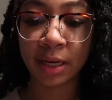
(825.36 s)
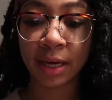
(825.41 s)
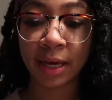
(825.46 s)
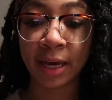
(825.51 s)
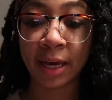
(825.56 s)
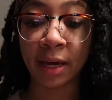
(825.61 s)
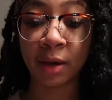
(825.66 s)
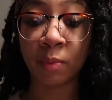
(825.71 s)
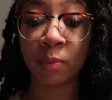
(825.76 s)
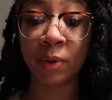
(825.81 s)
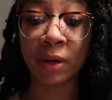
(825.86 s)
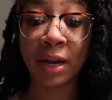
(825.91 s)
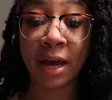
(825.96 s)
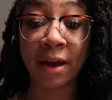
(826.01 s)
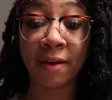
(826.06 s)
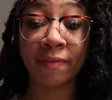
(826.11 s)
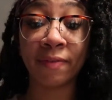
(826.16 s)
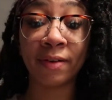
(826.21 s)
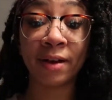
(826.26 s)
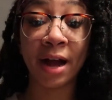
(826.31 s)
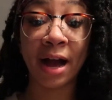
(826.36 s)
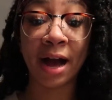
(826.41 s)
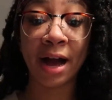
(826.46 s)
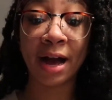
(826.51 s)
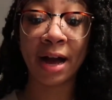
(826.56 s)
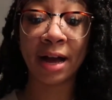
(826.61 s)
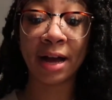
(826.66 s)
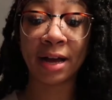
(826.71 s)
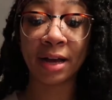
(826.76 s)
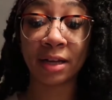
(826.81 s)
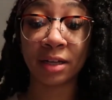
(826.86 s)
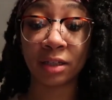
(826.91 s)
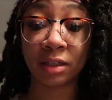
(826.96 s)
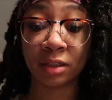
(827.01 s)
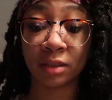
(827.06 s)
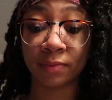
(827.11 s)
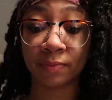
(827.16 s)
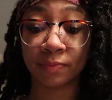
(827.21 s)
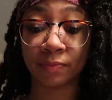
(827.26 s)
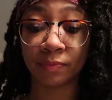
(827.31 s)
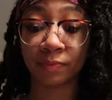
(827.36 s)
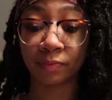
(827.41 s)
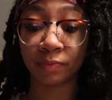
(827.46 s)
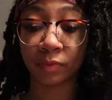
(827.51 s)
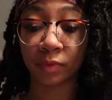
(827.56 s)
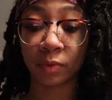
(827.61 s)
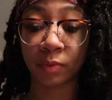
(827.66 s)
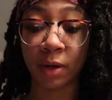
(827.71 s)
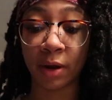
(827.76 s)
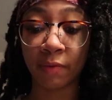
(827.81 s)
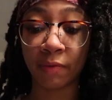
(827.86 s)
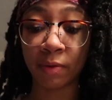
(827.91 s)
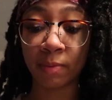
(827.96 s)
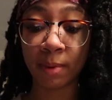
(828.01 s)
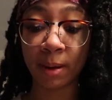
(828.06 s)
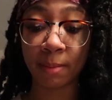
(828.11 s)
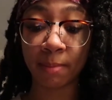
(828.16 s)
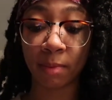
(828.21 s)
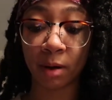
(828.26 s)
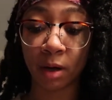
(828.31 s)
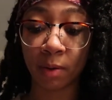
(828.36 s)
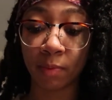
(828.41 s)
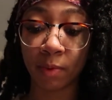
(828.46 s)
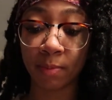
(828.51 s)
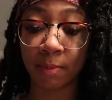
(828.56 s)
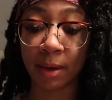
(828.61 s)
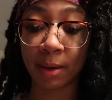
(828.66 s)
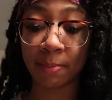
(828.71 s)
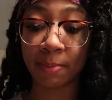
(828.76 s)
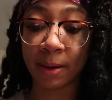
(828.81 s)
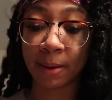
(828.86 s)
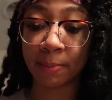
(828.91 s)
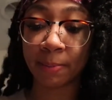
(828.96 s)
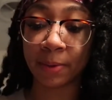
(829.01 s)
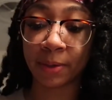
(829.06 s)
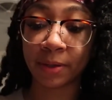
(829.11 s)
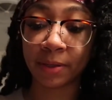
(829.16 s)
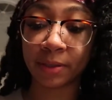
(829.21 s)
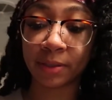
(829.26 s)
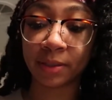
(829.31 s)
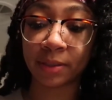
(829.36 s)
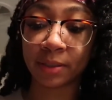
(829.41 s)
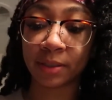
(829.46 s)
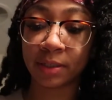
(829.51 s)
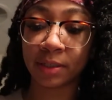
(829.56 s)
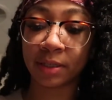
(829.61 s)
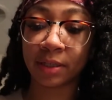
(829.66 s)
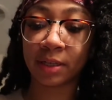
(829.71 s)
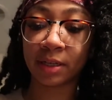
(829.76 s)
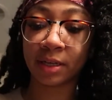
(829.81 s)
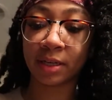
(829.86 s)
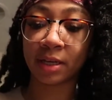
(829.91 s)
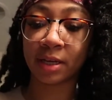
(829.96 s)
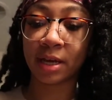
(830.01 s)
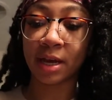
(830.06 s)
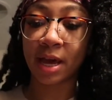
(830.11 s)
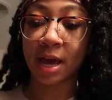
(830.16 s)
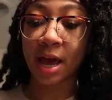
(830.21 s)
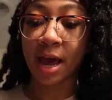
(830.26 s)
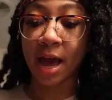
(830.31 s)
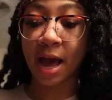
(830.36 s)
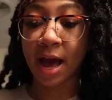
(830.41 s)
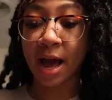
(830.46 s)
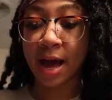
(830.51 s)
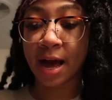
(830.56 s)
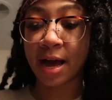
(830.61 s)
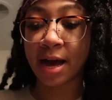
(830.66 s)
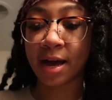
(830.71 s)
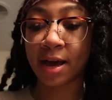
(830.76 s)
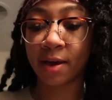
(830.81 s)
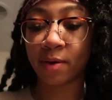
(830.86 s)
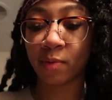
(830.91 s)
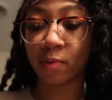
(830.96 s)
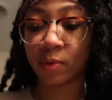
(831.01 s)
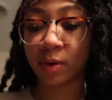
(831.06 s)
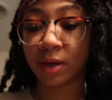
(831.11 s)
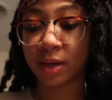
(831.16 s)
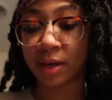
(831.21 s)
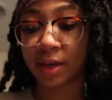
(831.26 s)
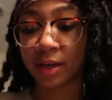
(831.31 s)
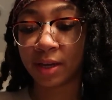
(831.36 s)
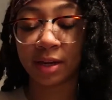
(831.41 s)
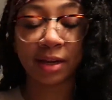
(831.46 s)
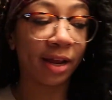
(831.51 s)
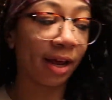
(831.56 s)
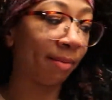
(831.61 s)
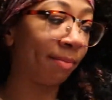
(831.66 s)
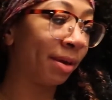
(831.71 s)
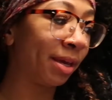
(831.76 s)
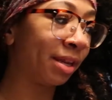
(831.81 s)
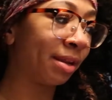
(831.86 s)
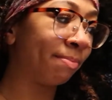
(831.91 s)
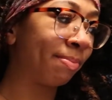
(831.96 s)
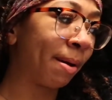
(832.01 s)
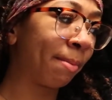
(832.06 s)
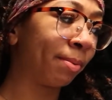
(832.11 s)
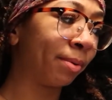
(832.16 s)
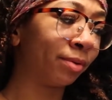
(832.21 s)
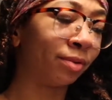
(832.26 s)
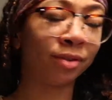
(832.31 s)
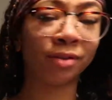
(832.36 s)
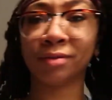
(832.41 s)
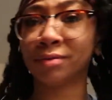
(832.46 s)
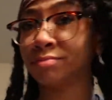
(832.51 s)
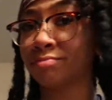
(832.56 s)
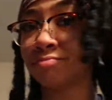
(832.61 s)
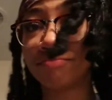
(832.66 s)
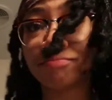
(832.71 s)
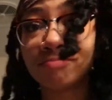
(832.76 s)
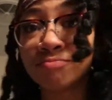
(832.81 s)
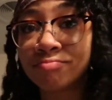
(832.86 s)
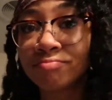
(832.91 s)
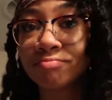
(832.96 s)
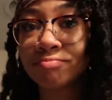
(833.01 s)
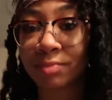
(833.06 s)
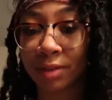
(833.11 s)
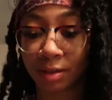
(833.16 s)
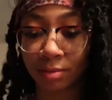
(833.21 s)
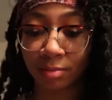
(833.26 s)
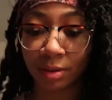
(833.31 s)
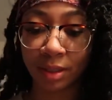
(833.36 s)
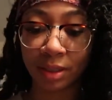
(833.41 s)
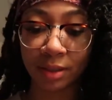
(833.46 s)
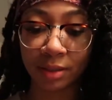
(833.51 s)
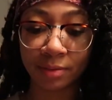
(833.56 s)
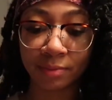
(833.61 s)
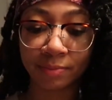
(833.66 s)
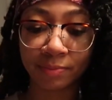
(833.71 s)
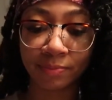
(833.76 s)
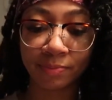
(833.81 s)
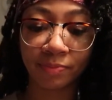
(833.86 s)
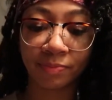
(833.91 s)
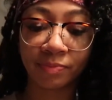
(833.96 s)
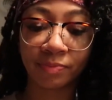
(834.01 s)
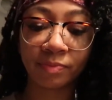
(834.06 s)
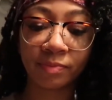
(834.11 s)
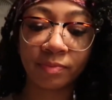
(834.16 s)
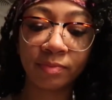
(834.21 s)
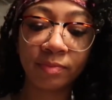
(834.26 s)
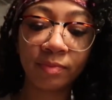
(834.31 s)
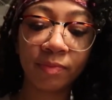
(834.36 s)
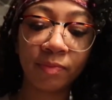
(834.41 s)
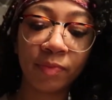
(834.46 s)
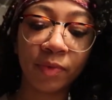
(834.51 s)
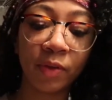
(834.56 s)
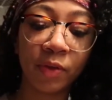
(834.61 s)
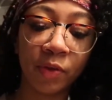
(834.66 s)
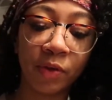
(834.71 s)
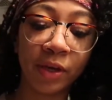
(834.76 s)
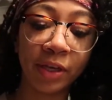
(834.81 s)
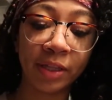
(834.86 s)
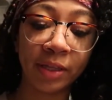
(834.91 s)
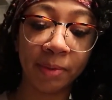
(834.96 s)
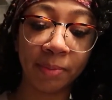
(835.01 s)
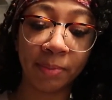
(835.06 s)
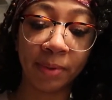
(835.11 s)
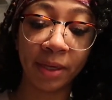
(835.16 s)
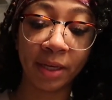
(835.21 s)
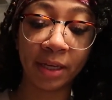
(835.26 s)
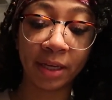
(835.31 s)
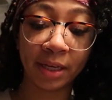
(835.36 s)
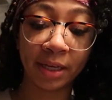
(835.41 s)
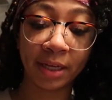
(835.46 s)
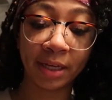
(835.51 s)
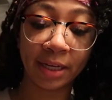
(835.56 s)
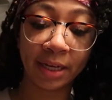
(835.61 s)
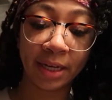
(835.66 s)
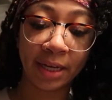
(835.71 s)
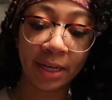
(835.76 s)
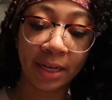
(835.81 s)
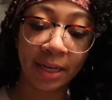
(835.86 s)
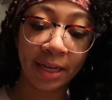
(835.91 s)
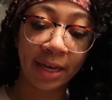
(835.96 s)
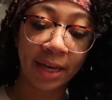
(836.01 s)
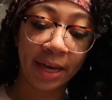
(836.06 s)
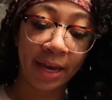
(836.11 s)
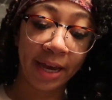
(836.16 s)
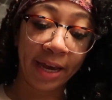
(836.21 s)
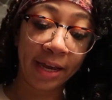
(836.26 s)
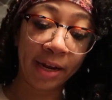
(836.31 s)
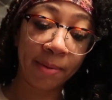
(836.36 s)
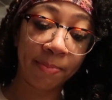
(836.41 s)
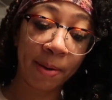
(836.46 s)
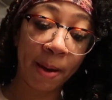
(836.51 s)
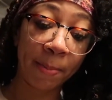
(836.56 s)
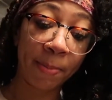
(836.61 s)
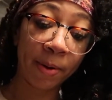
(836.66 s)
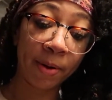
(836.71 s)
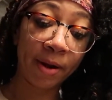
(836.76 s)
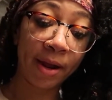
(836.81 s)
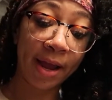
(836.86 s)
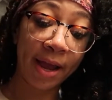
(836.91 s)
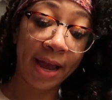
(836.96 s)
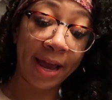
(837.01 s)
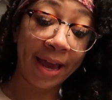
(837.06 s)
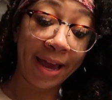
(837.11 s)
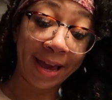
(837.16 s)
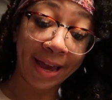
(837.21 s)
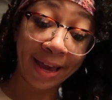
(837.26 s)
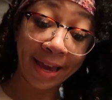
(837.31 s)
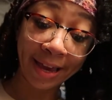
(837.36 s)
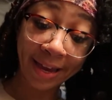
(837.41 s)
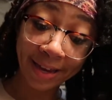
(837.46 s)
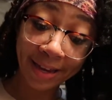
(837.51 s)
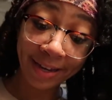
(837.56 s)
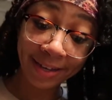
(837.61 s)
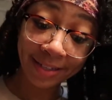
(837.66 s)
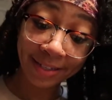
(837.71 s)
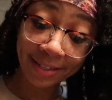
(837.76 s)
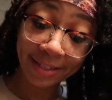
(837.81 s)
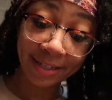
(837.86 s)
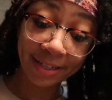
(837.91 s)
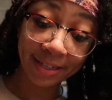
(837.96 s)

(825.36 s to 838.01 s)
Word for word: And whenever I, whenever my mom would make peppers, I would, I'm eating a pepper too. Like, what? You get the meat and a pepper and